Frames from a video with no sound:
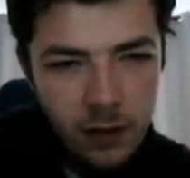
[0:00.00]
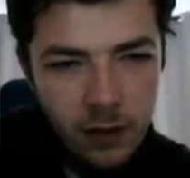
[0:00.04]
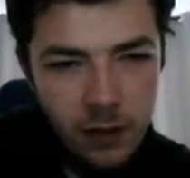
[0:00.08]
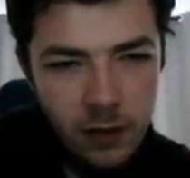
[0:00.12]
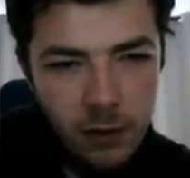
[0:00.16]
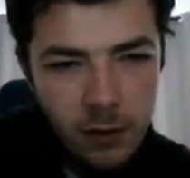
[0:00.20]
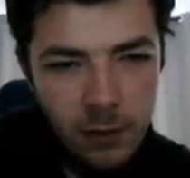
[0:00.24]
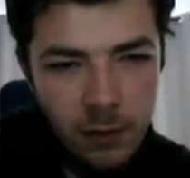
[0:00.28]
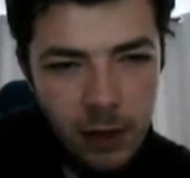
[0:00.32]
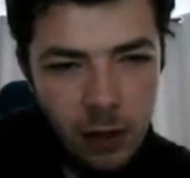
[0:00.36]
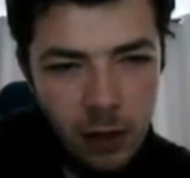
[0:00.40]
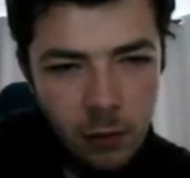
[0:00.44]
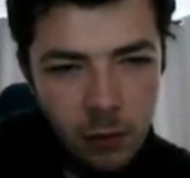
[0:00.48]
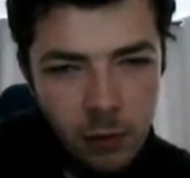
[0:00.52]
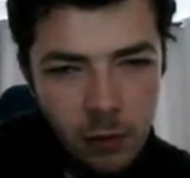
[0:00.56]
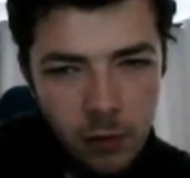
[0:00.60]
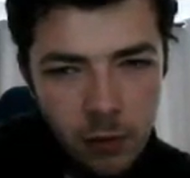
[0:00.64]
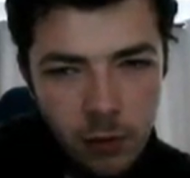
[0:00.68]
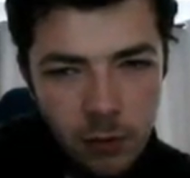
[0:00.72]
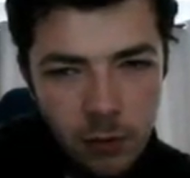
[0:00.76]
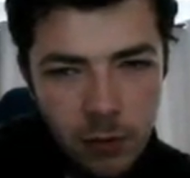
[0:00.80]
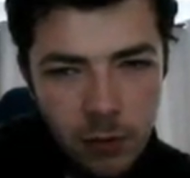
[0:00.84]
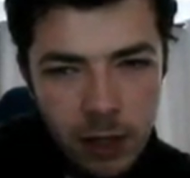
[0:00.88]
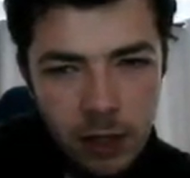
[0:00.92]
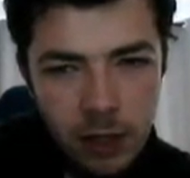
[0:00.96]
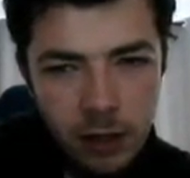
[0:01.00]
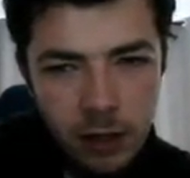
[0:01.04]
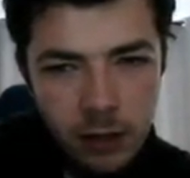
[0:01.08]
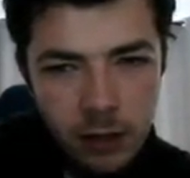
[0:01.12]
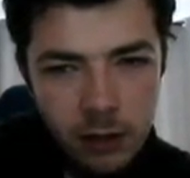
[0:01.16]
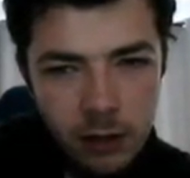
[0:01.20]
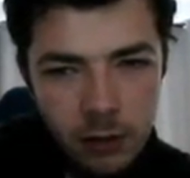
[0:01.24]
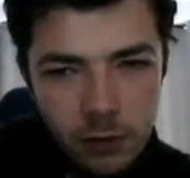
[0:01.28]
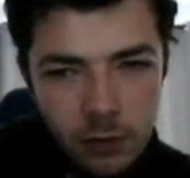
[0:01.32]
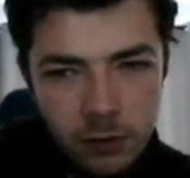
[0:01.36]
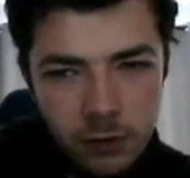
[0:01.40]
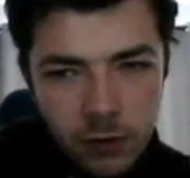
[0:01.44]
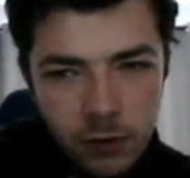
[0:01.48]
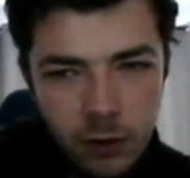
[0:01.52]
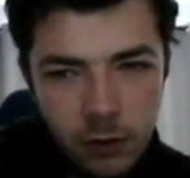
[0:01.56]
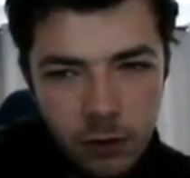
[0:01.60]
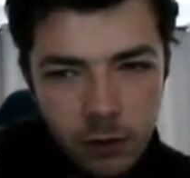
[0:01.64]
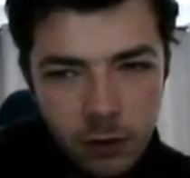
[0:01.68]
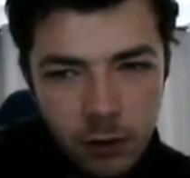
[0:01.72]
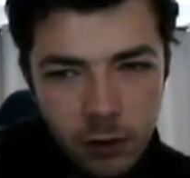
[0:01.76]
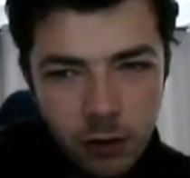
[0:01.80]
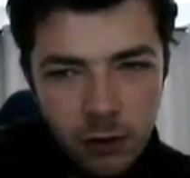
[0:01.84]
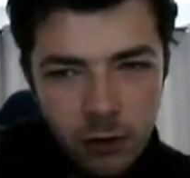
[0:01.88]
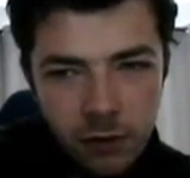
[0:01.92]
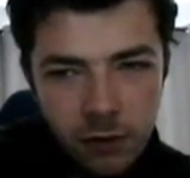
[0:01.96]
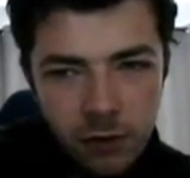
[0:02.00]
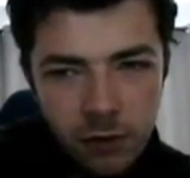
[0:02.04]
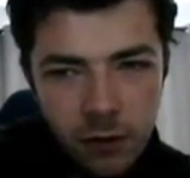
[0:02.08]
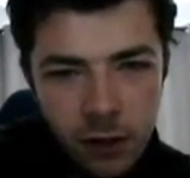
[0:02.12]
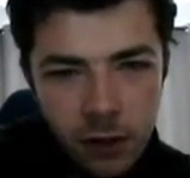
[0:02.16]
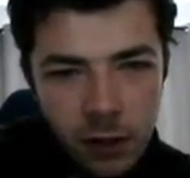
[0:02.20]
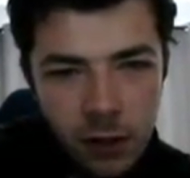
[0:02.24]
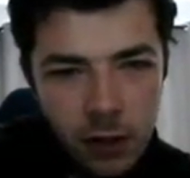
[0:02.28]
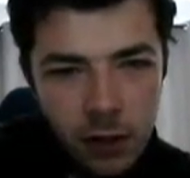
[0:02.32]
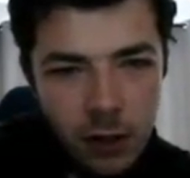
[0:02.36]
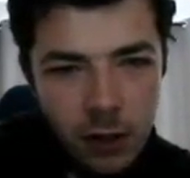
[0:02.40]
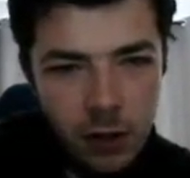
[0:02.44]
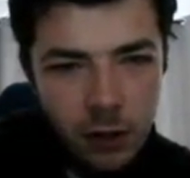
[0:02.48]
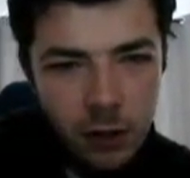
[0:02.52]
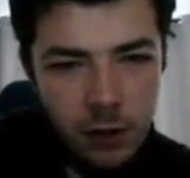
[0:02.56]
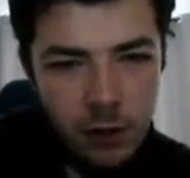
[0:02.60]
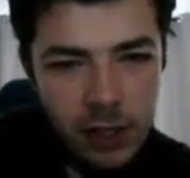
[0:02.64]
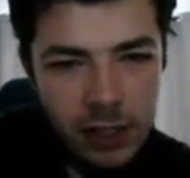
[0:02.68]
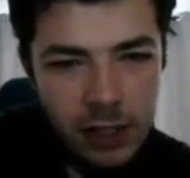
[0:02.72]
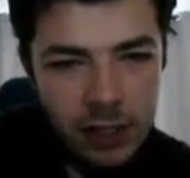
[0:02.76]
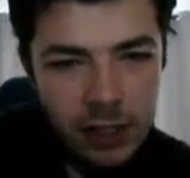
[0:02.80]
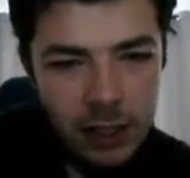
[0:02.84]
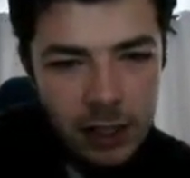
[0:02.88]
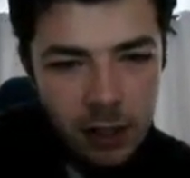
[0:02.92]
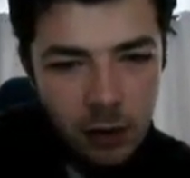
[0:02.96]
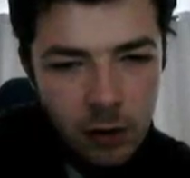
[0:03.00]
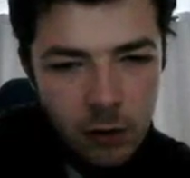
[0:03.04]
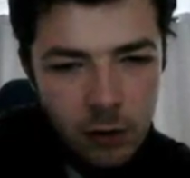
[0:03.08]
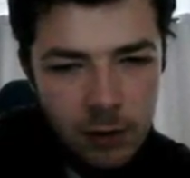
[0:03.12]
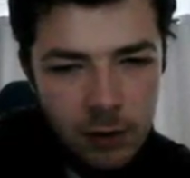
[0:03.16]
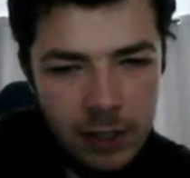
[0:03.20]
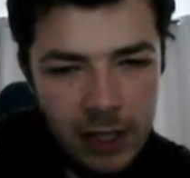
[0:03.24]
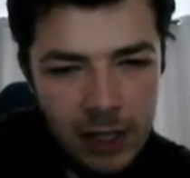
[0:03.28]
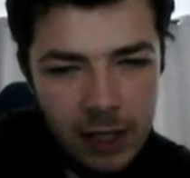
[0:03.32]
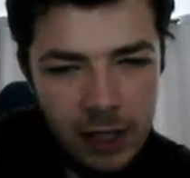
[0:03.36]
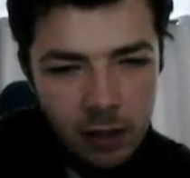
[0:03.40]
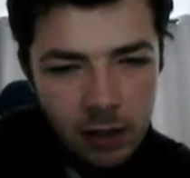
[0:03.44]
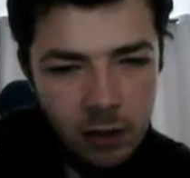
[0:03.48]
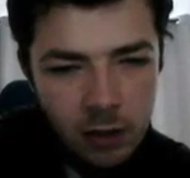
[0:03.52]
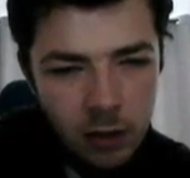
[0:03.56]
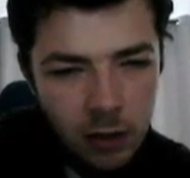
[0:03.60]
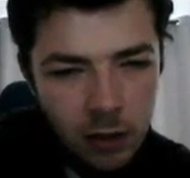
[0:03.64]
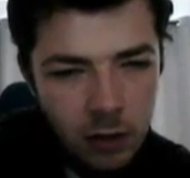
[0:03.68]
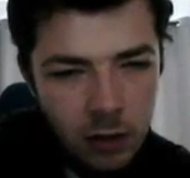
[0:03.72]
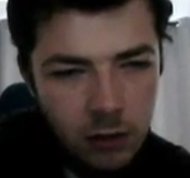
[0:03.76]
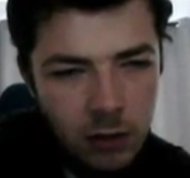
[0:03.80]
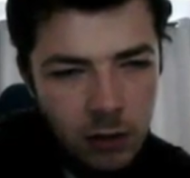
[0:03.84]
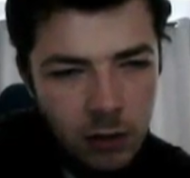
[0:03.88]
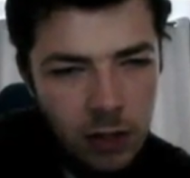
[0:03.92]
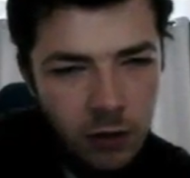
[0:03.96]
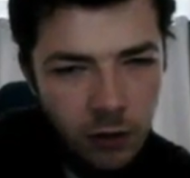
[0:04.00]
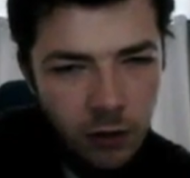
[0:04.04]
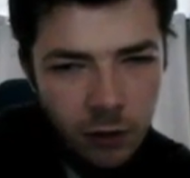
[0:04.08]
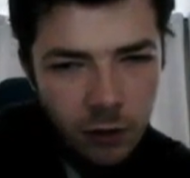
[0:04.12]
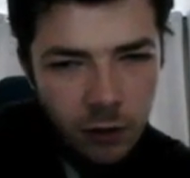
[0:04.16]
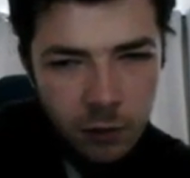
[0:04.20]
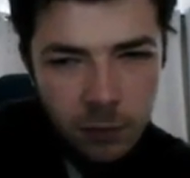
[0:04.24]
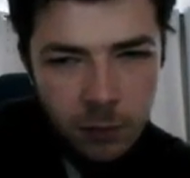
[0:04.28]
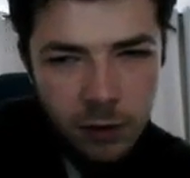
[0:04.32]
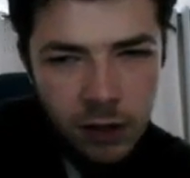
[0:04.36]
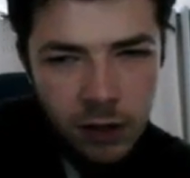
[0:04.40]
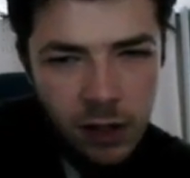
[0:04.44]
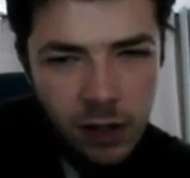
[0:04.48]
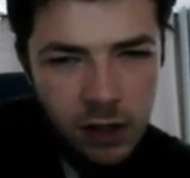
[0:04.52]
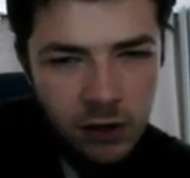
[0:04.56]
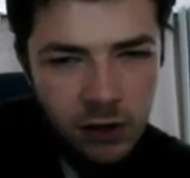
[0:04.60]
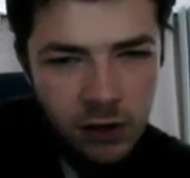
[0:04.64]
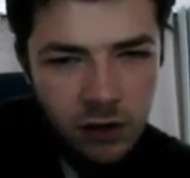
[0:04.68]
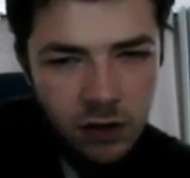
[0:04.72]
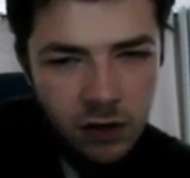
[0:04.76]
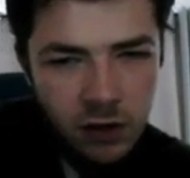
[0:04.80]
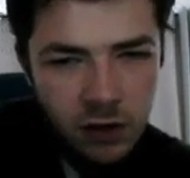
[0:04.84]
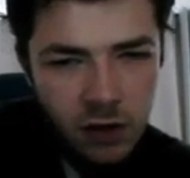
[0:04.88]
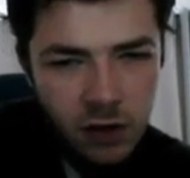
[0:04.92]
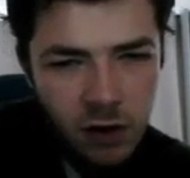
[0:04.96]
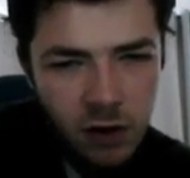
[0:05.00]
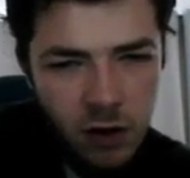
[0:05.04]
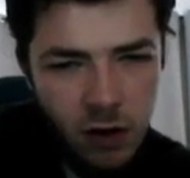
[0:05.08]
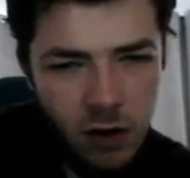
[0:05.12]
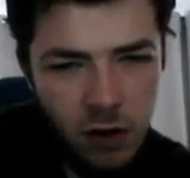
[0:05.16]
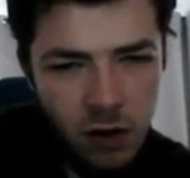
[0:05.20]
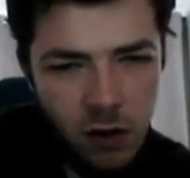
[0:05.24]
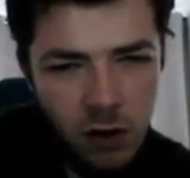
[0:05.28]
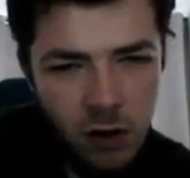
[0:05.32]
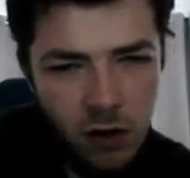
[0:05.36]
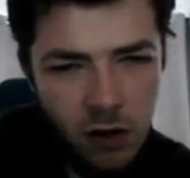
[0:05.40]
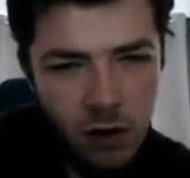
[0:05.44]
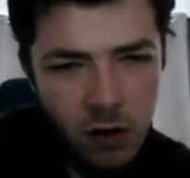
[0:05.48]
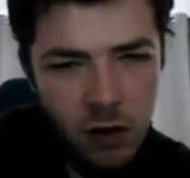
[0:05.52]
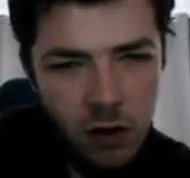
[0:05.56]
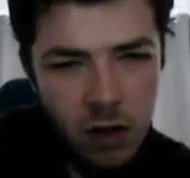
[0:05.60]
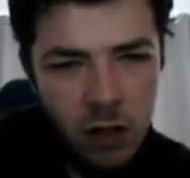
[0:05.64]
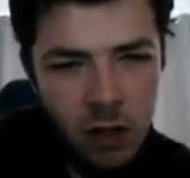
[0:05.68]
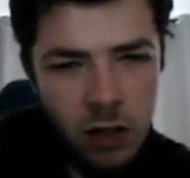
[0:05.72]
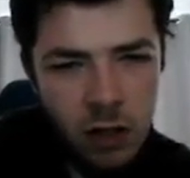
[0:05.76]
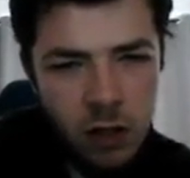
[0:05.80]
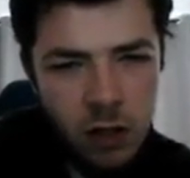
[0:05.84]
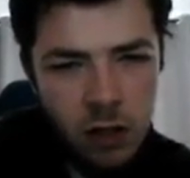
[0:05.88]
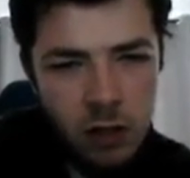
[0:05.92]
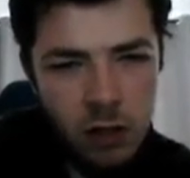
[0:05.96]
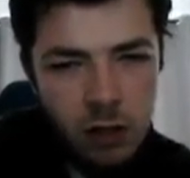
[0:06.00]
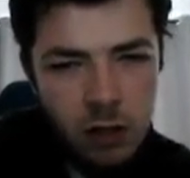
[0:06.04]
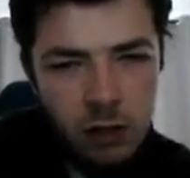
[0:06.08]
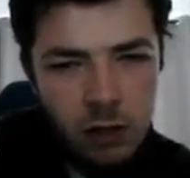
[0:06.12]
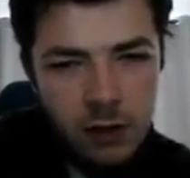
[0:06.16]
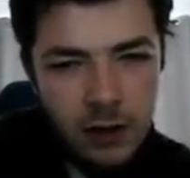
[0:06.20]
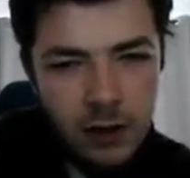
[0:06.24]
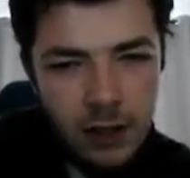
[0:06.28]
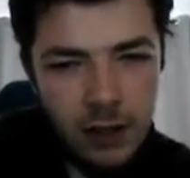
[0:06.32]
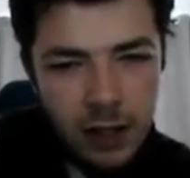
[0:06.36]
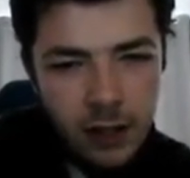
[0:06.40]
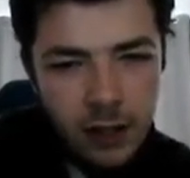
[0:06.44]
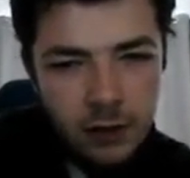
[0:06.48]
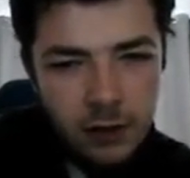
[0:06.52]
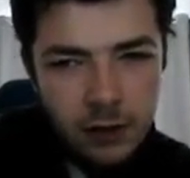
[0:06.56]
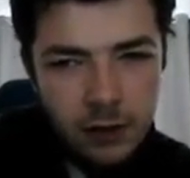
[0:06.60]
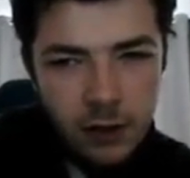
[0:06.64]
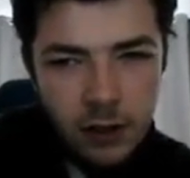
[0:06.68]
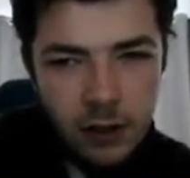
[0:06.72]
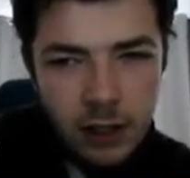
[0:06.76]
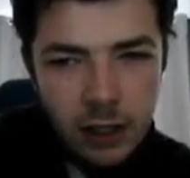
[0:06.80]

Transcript: the Malmo mallet. No, fuck off. Away kit, who we getting? Rangers, please! No! Take that Inter